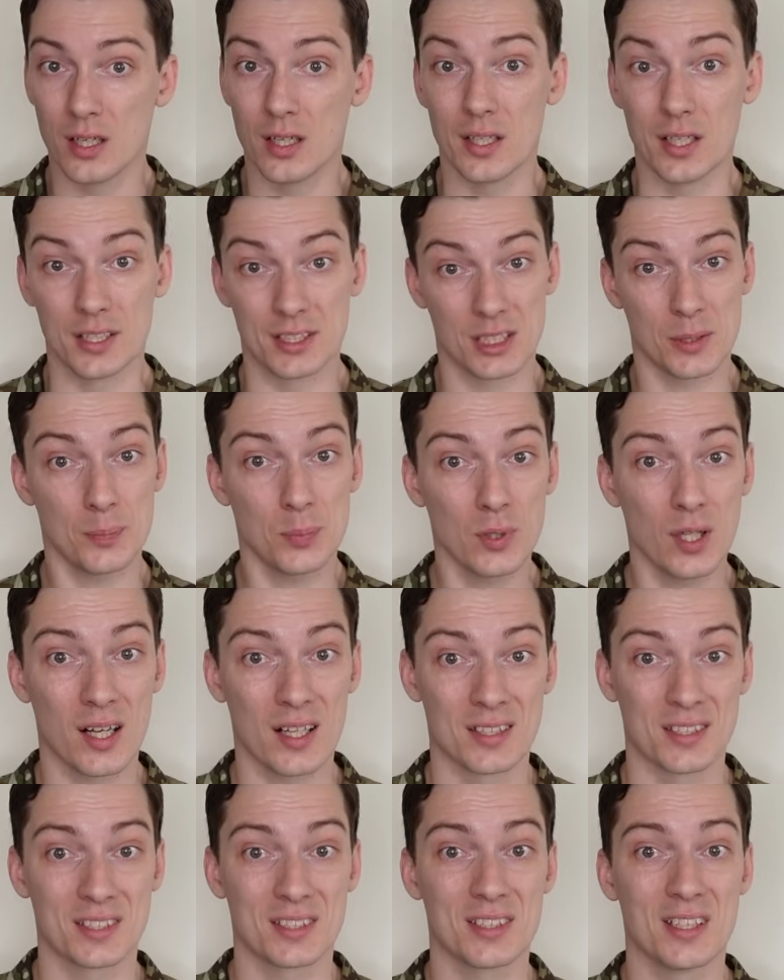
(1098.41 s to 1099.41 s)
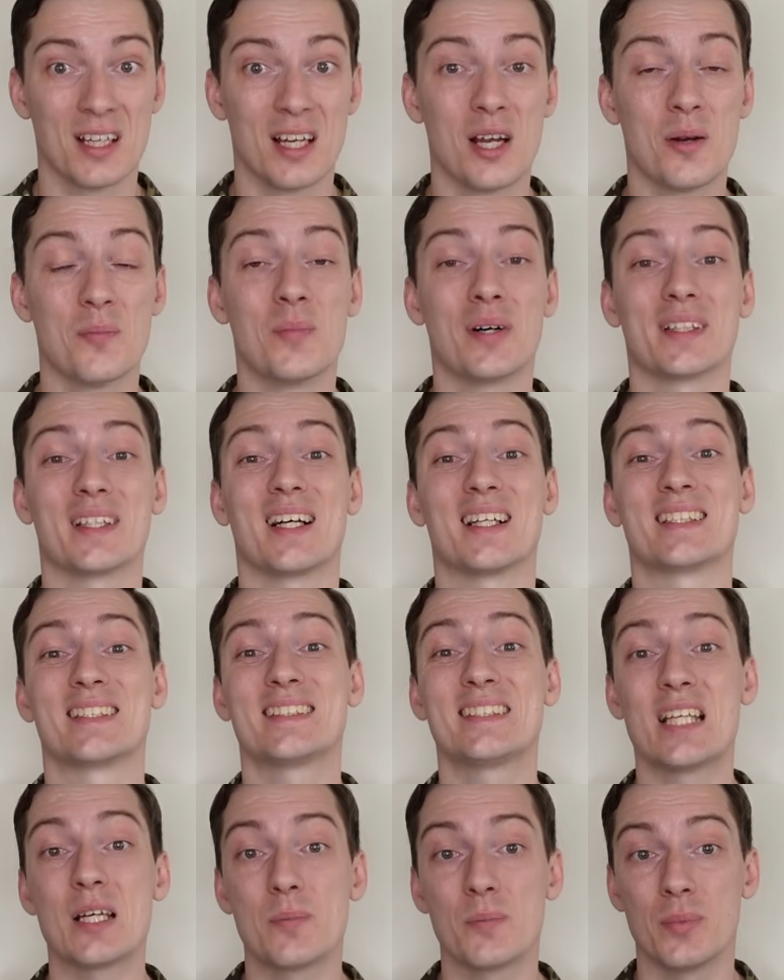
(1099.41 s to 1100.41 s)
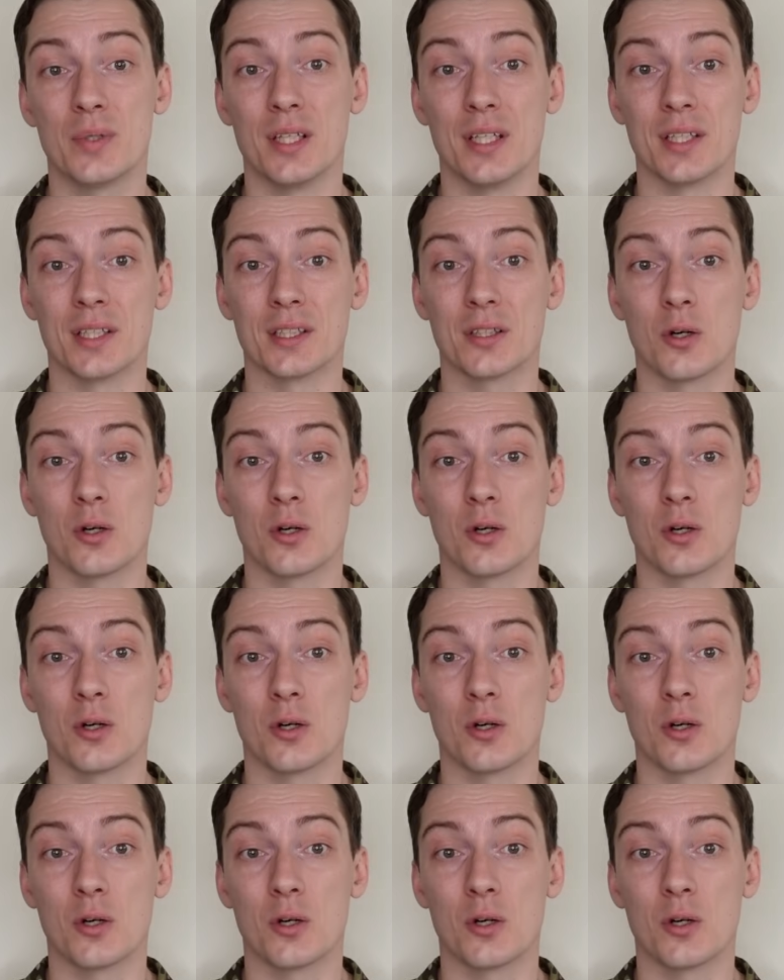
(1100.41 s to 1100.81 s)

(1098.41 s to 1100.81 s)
is a plus, but assembling